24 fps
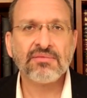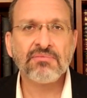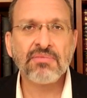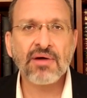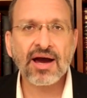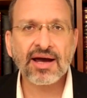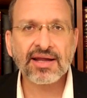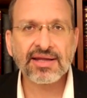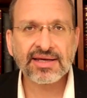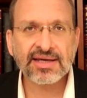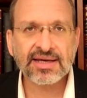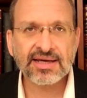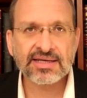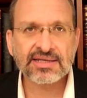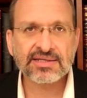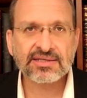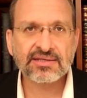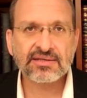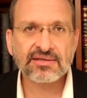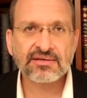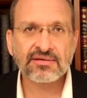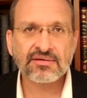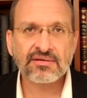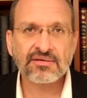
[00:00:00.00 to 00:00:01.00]
The body
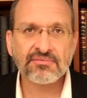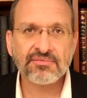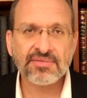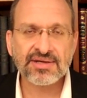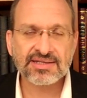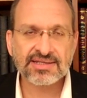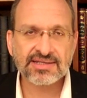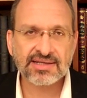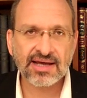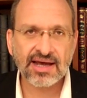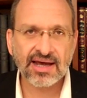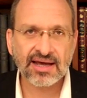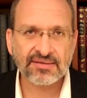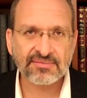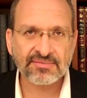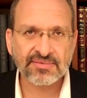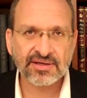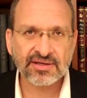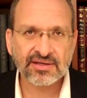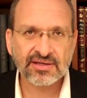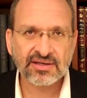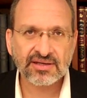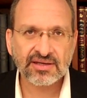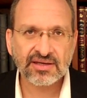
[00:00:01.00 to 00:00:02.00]
is
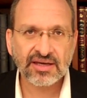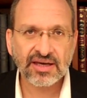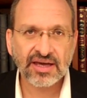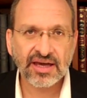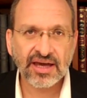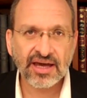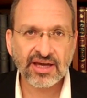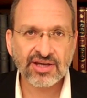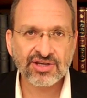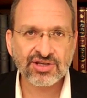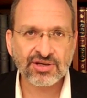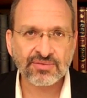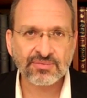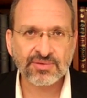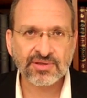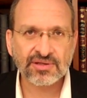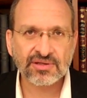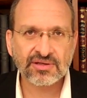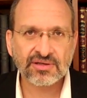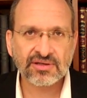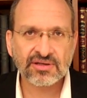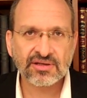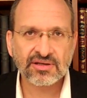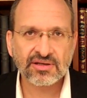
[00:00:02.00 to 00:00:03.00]
Mitzrayim,
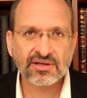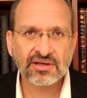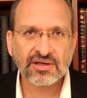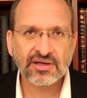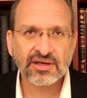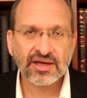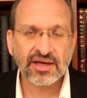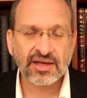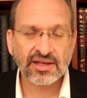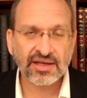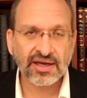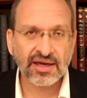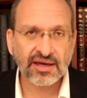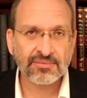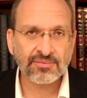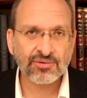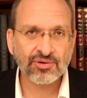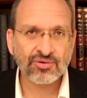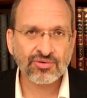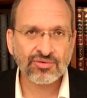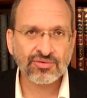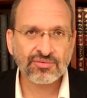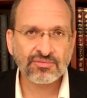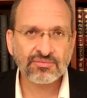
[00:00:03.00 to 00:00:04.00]
Egypt. In
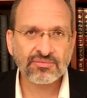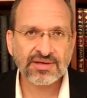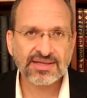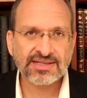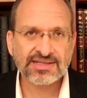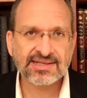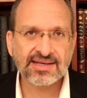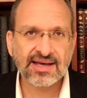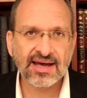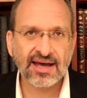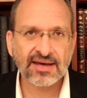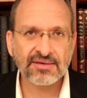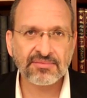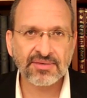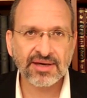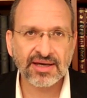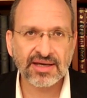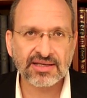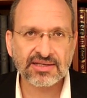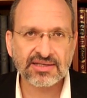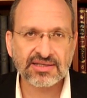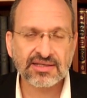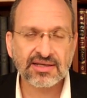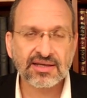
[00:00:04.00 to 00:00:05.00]
Hebrew, Mitzrayim
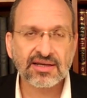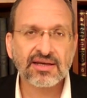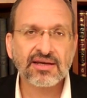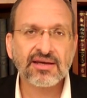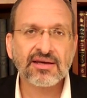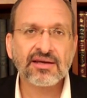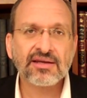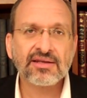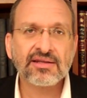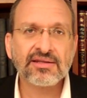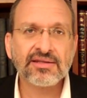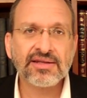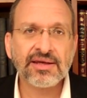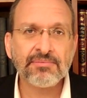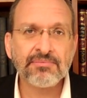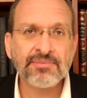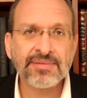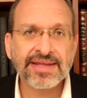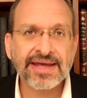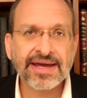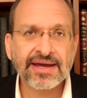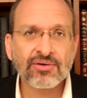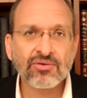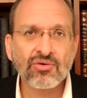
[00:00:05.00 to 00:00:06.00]
means the
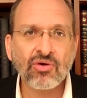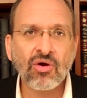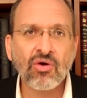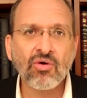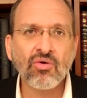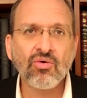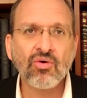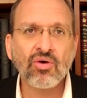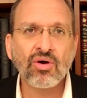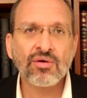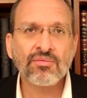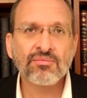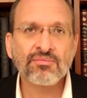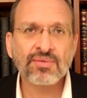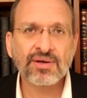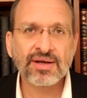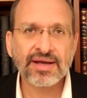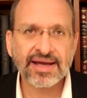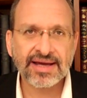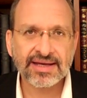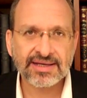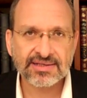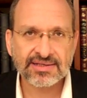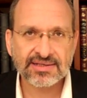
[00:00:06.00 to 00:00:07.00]
narrow
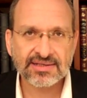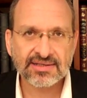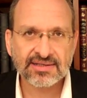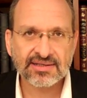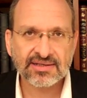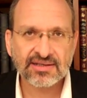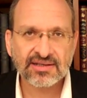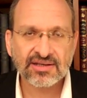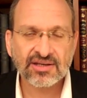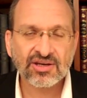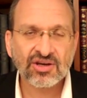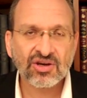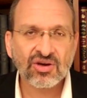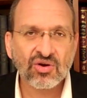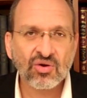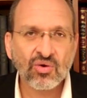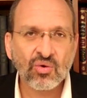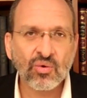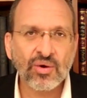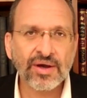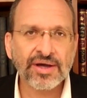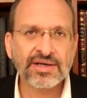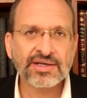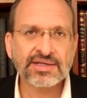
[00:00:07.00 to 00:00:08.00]
place.
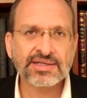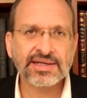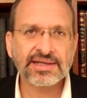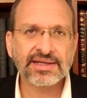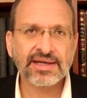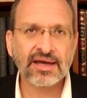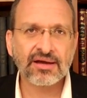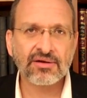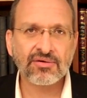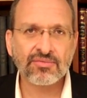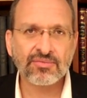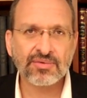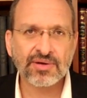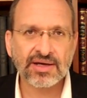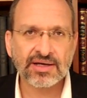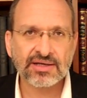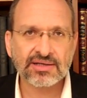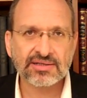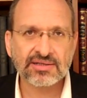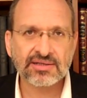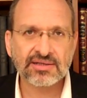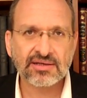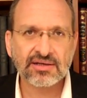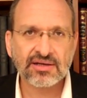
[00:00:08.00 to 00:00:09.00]
Where is the narrow
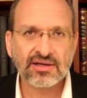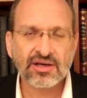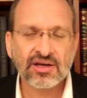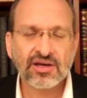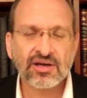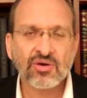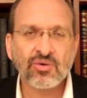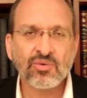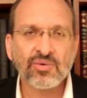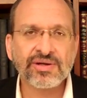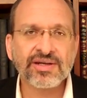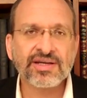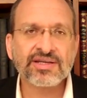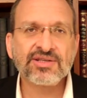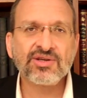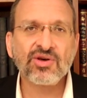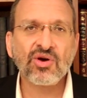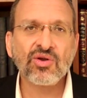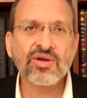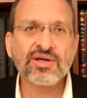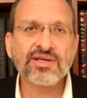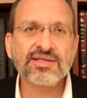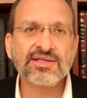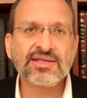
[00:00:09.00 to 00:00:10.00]
place? When the
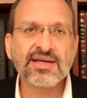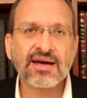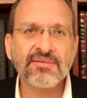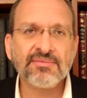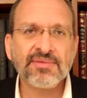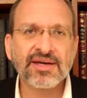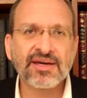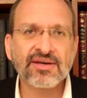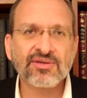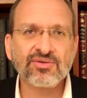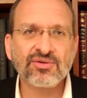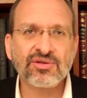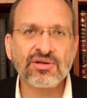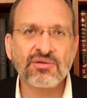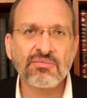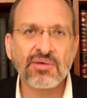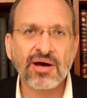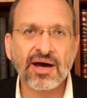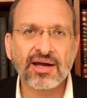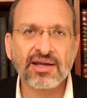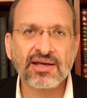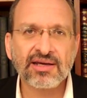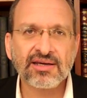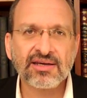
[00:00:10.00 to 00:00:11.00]
soul is coming into the
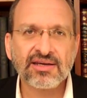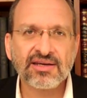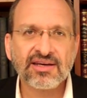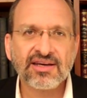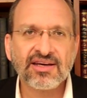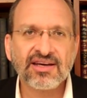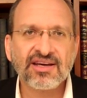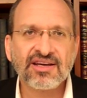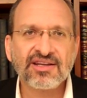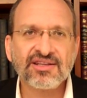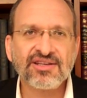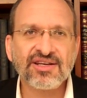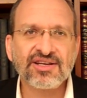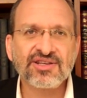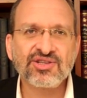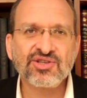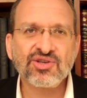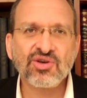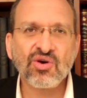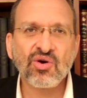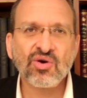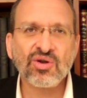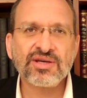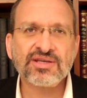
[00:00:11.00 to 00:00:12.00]
body, the
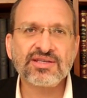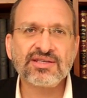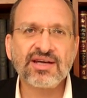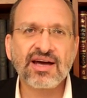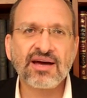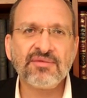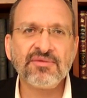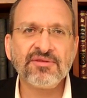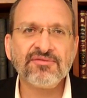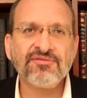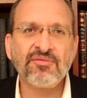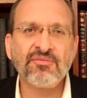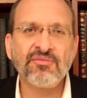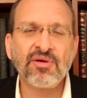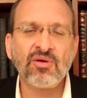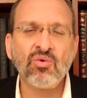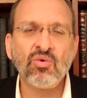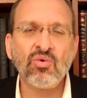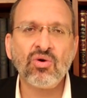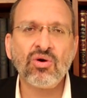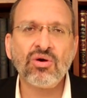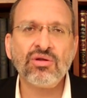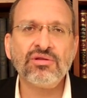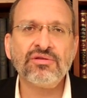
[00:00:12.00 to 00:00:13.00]
soul is coming from
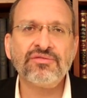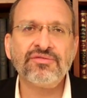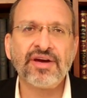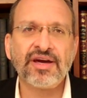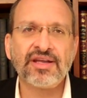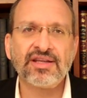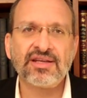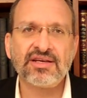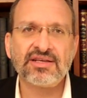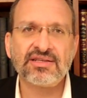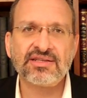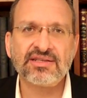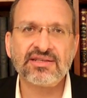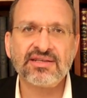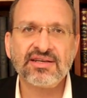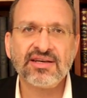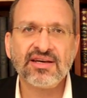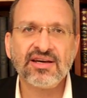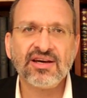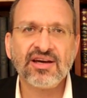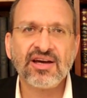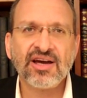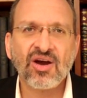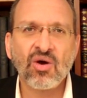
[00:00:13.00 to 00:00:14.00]
a world of
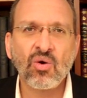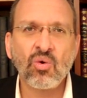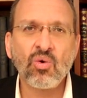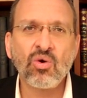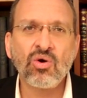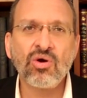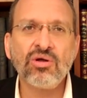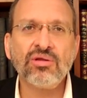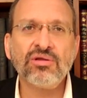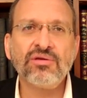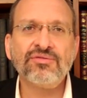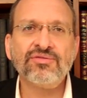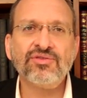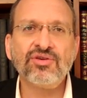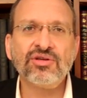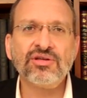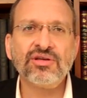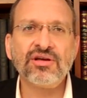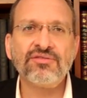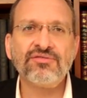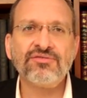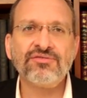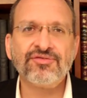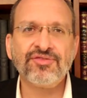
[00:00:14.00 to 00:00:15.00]
endless, a world of
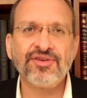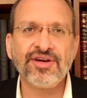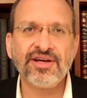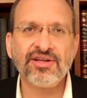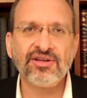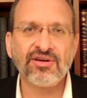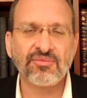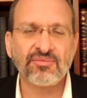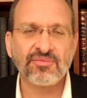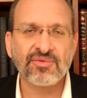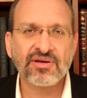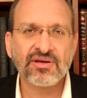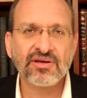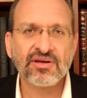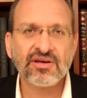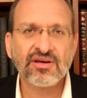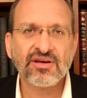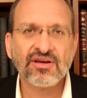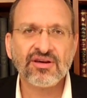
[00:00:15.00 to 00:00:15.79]
total freedom,